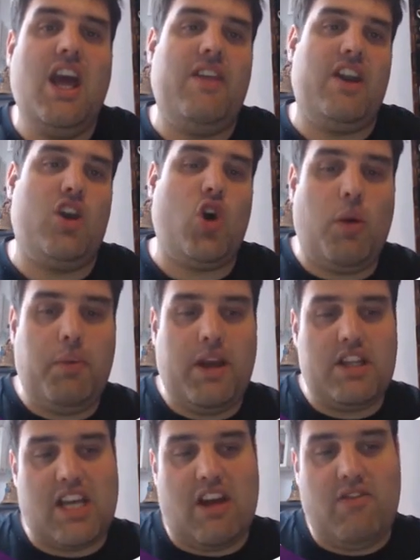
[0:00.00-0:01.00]
then copy
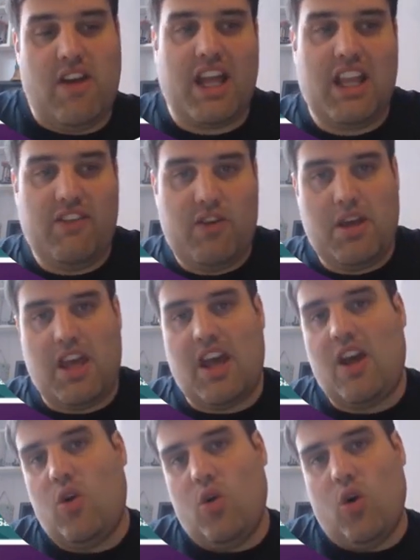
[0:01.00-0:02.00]
it directly from
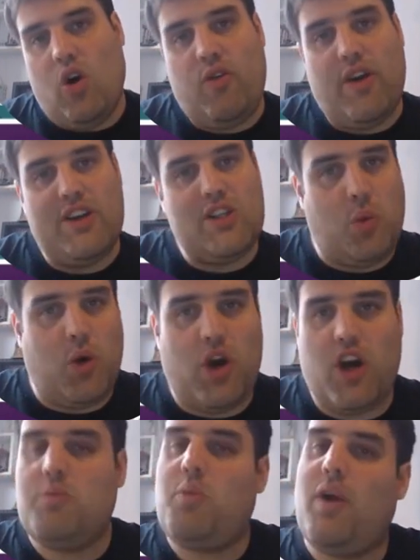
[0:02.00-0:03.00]
here over into
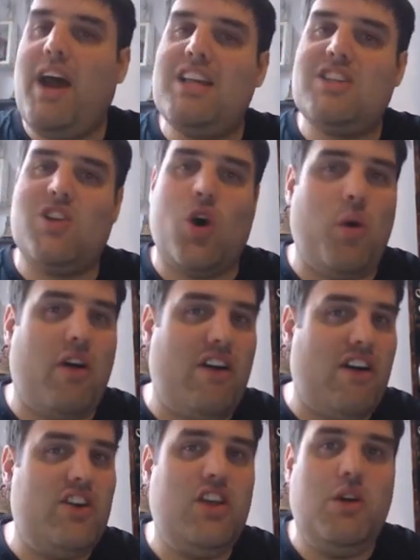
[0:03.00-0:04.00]
WordPress or
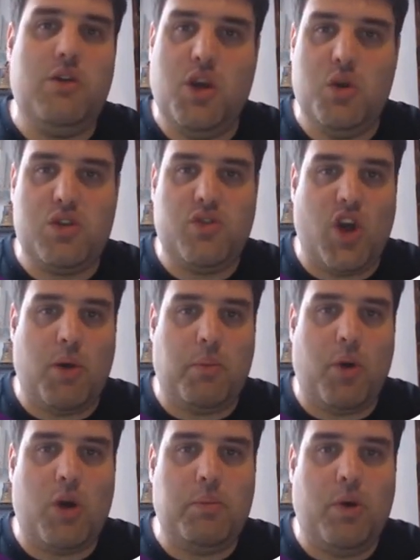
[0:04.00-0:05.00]
wherever you use for your
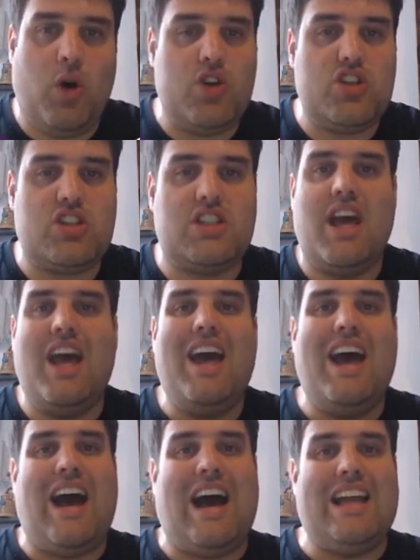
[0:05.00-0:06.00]
blog posts,
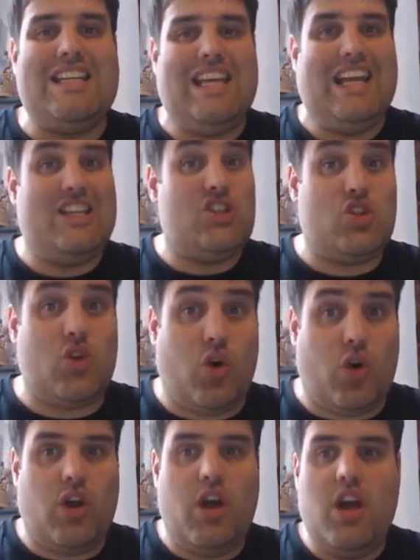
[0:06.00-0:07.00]
and it's
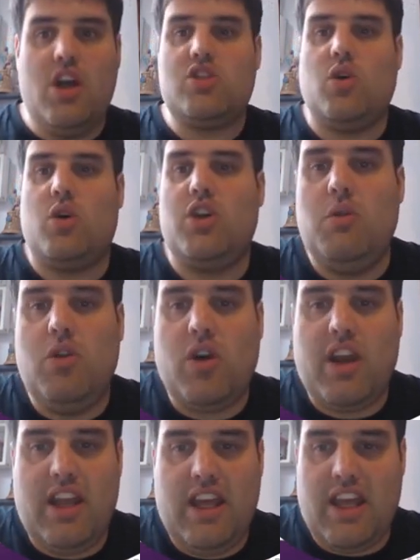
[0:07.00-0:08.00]
done. So you
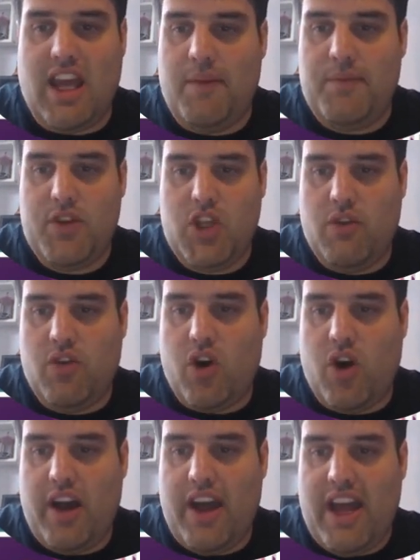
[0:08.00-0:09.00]
look in here, you've
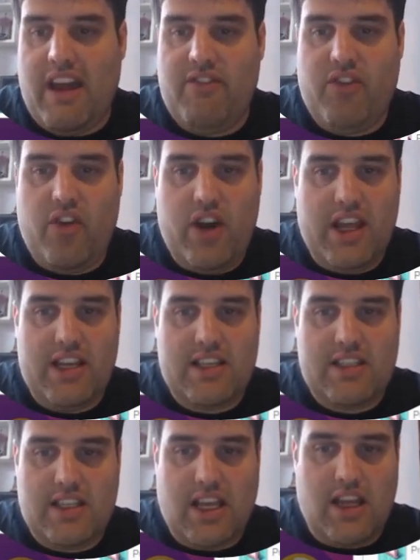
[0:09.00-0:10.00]
got every
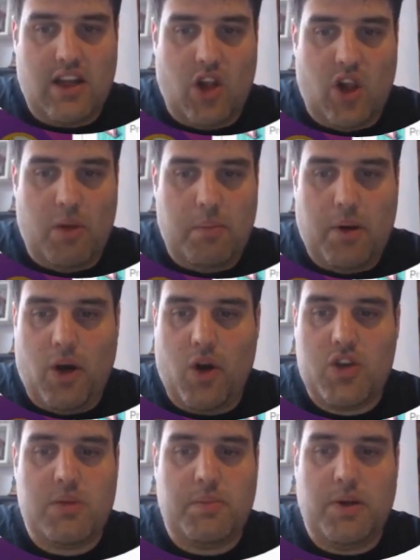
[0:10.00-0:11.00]
single
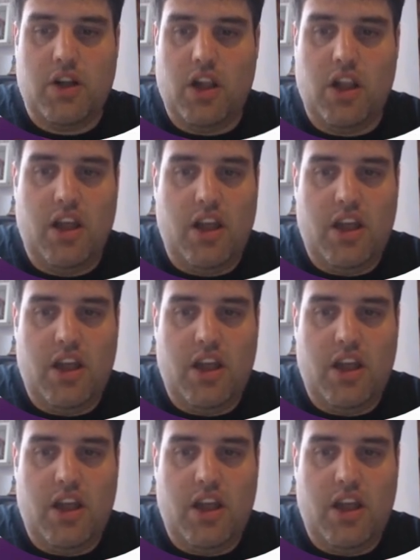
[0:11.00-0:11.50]
possible